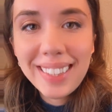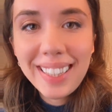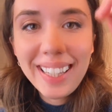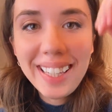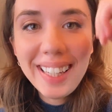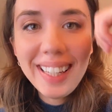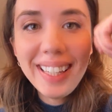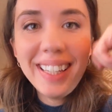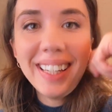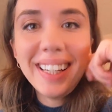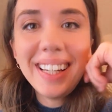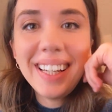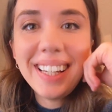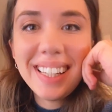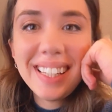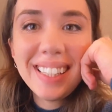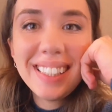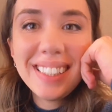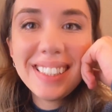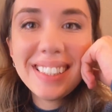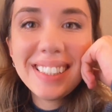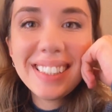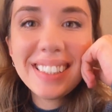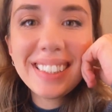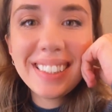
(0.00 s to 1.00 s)
Hi
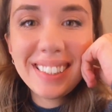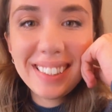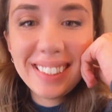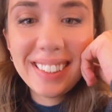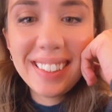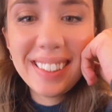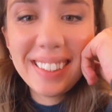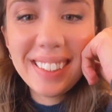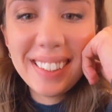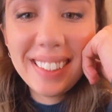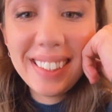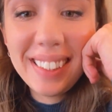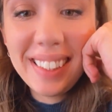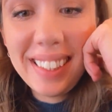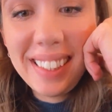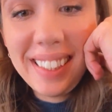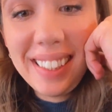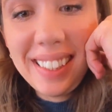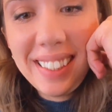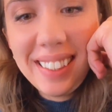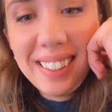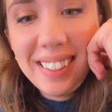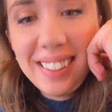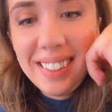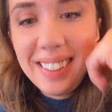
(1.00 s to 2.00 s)
guys.
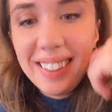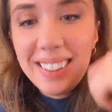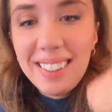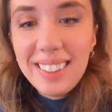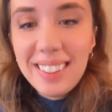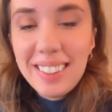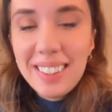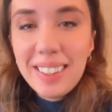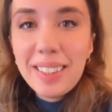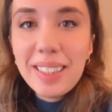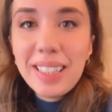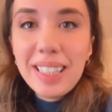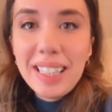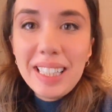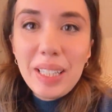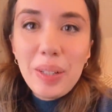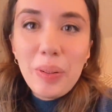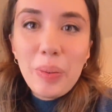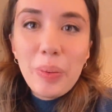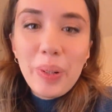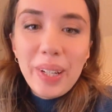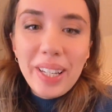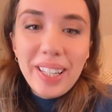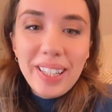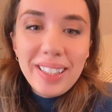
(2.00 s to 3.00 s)
Gonna
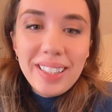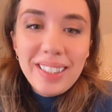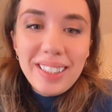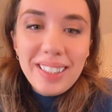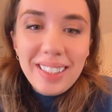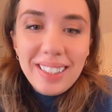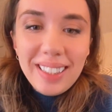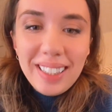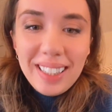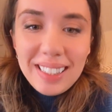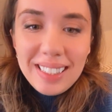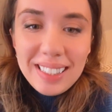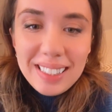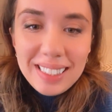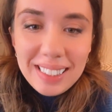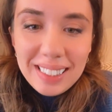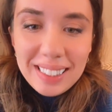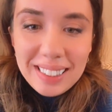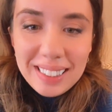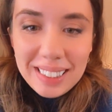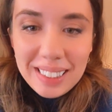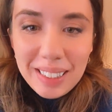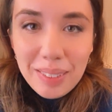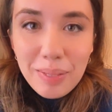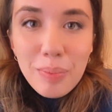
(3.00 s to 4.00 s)
wait
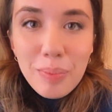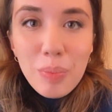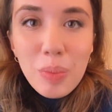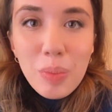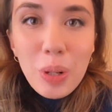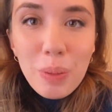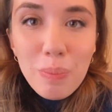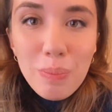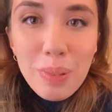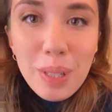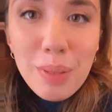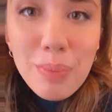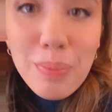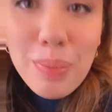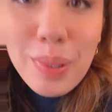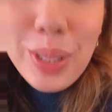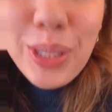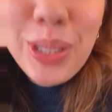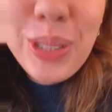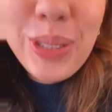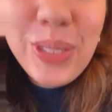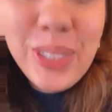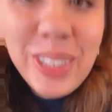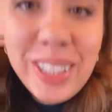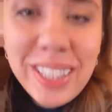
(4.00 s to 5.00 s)
until some more people
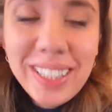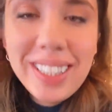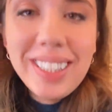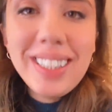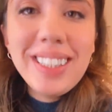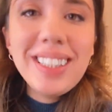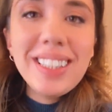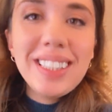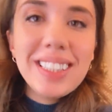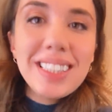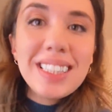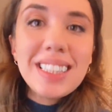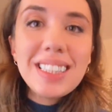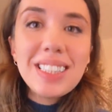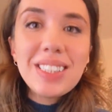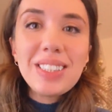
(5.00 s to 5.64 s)
join.